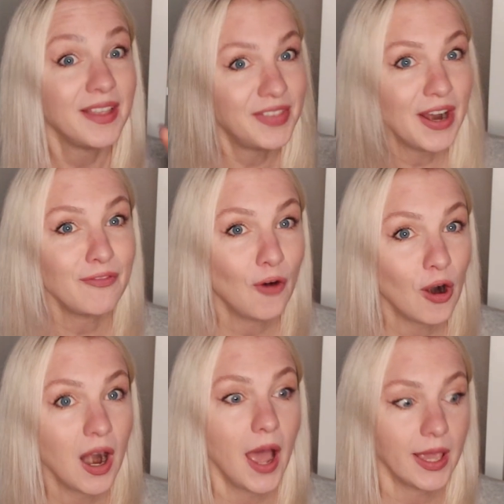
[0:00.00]

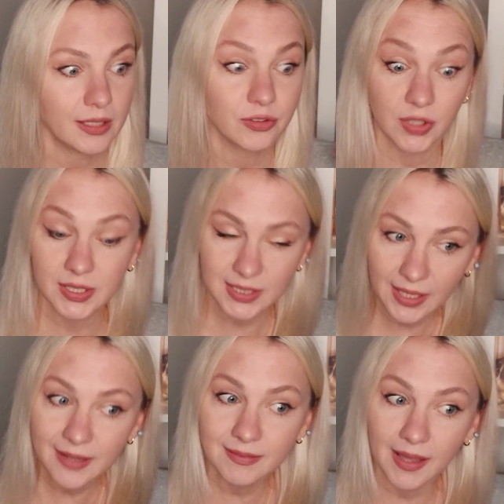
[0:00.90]
Therefore, I can
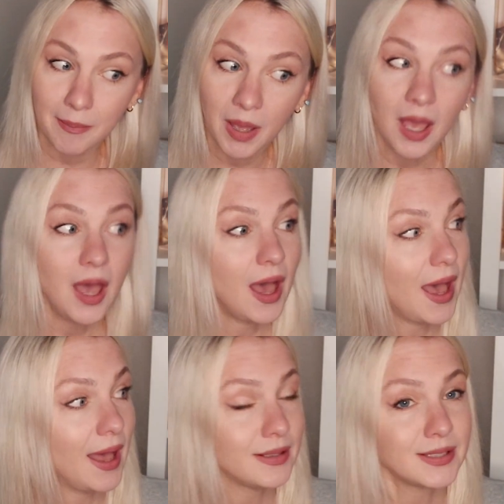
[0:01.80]
translate them
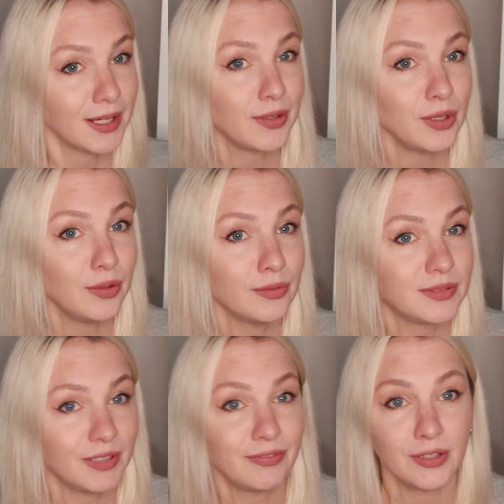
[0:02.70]
and tell
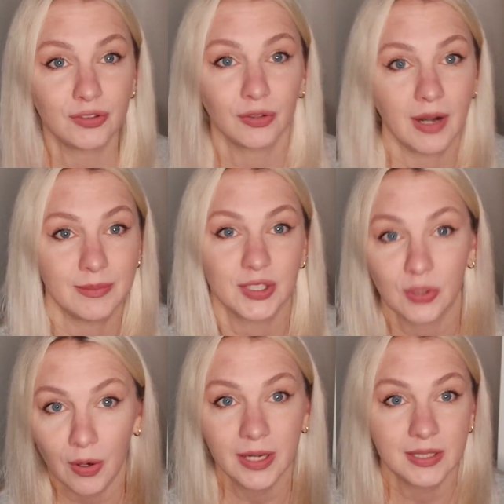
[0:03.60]
you different true crime
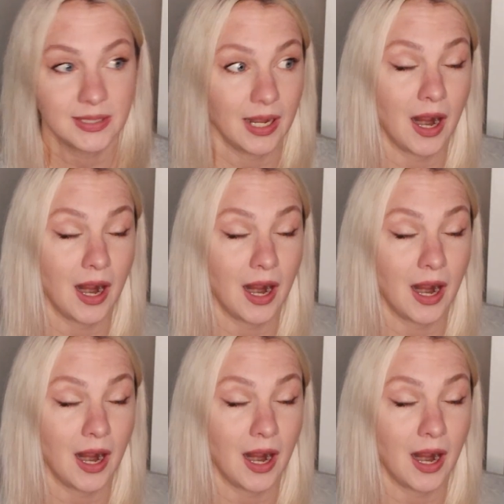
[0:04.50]
stories that